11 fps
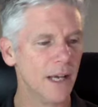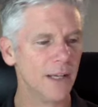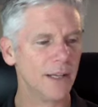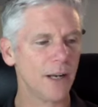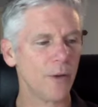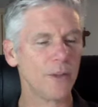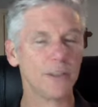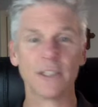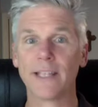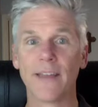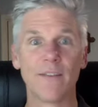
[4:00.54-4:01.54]
You know, you
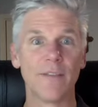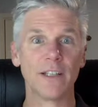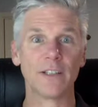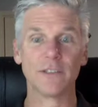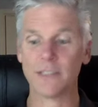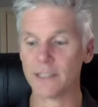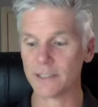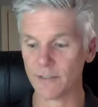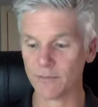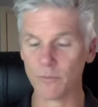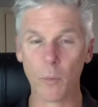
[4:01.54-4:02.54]
just had the Six
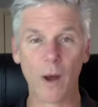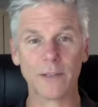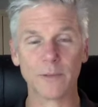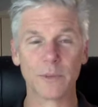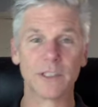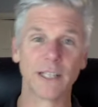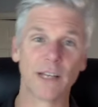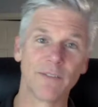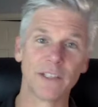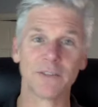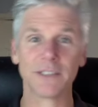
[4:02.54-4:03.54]
of Wands, which is like
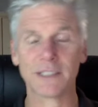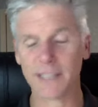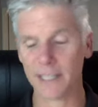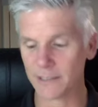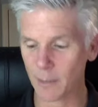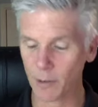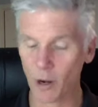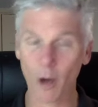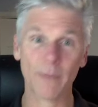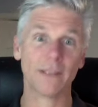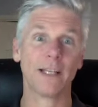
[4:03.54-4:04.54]
victory, success coming
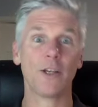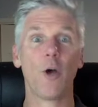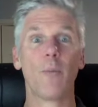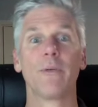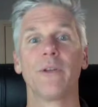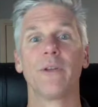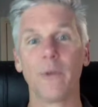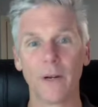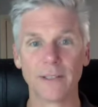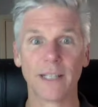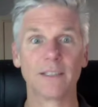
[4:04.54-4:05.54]
home, and it's like you open the door
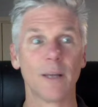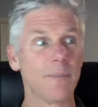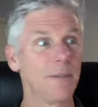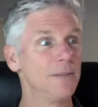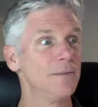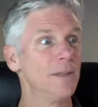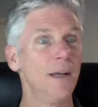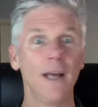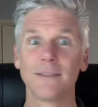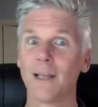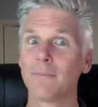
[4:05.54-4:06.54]
and it's like something,
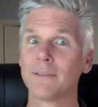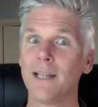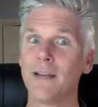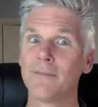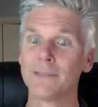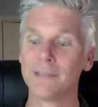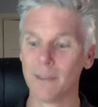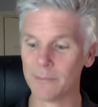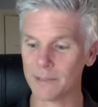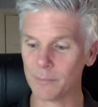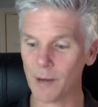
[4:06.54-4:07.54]
something's different,
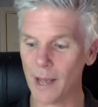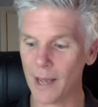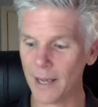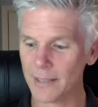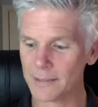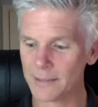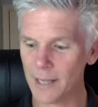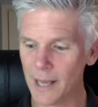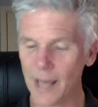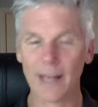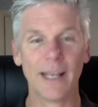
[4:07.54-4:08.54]
something surprise.
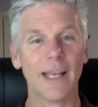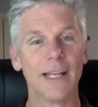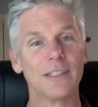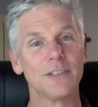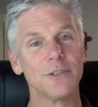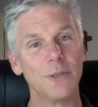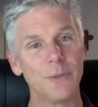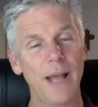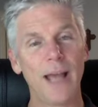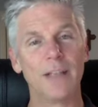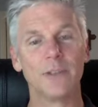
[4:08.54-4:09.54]
And again, it's a
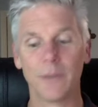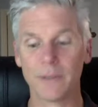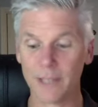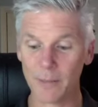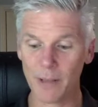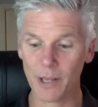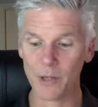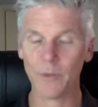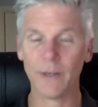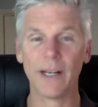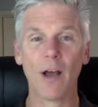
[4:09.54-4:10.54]
two-day, so it's going to be a
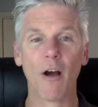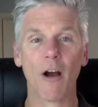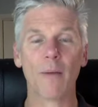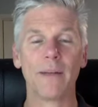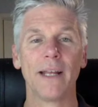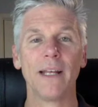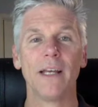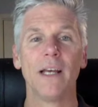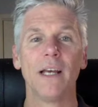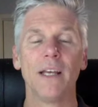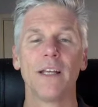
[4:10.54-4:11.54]
unity, harmony,
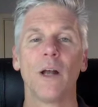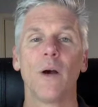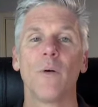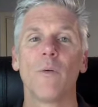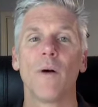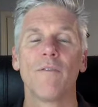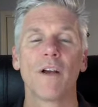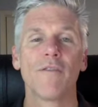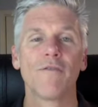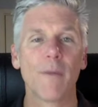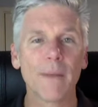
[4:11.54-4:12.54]
you know, very
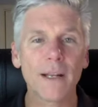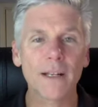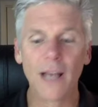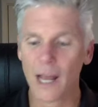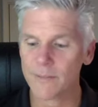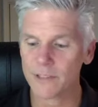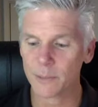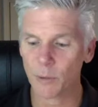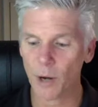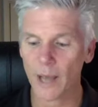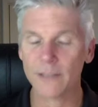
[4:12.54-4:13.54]
feminine kind of a
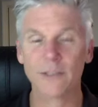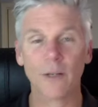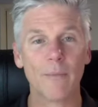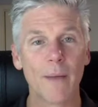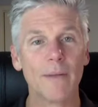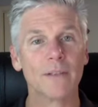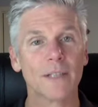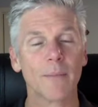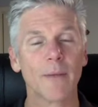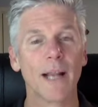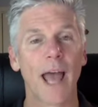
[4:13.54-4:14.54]
surprise. So maybe there's
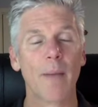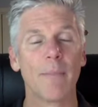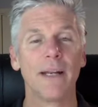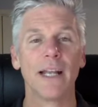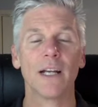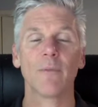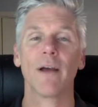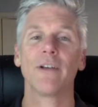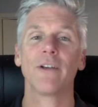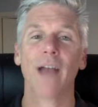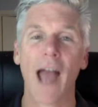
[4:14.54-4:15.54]
something going to happen in and
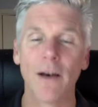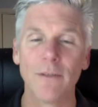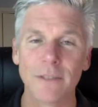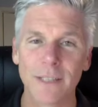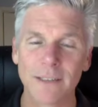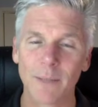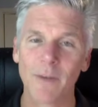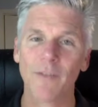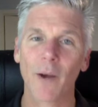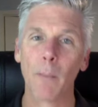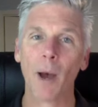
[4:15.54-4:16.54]
around your house that's going to be
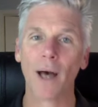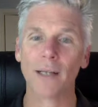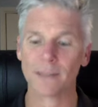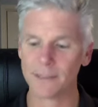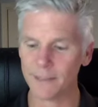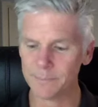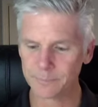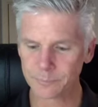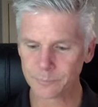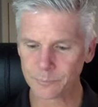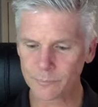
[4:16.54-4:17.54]
very positive.
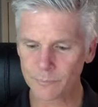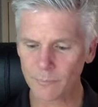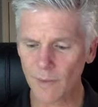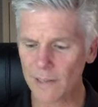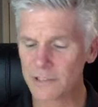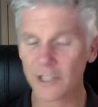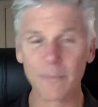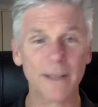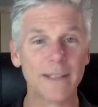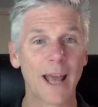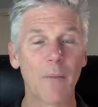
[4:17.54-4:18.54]
This could
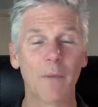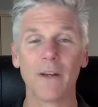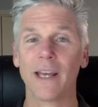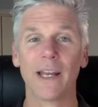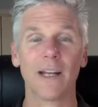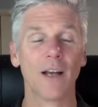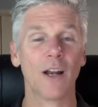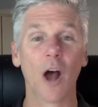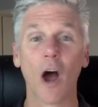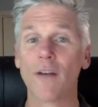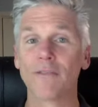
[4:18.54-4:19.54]
be a day where you get a, an
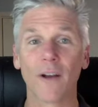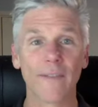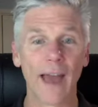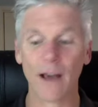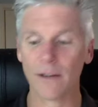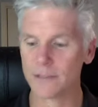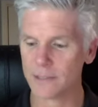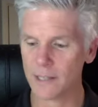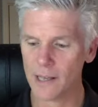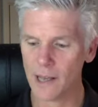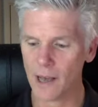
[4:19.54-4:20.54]
offer on the house,
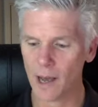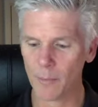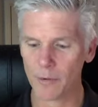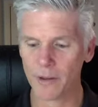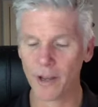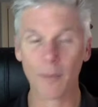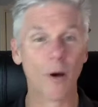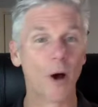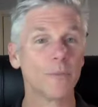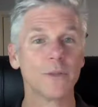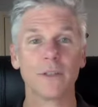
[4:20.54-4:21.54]
um, or you come
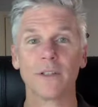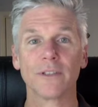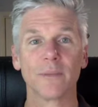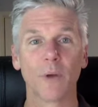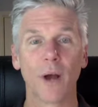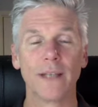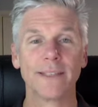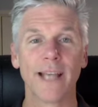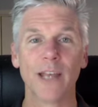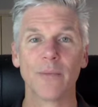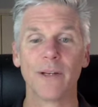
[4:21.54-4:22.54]
home to a little surprise
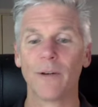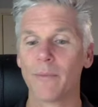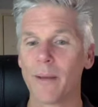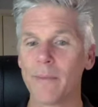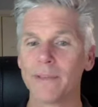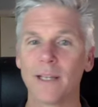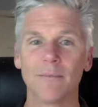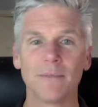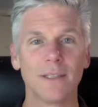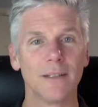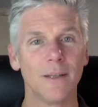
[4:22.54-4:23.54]
gathering, or maybe something
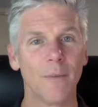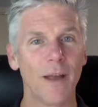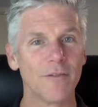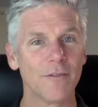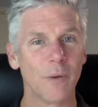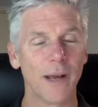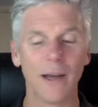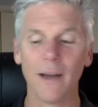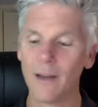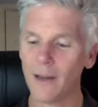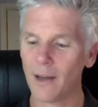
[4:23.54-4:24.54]
sitting there waiting for you,
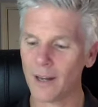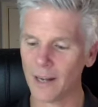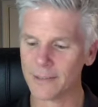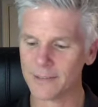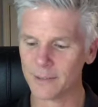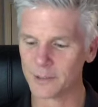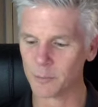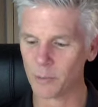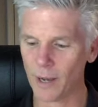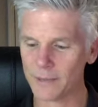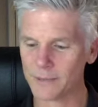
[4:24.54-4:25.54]
a nice little
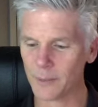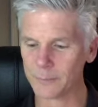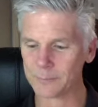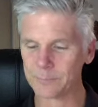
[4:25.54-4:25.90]
surprise. So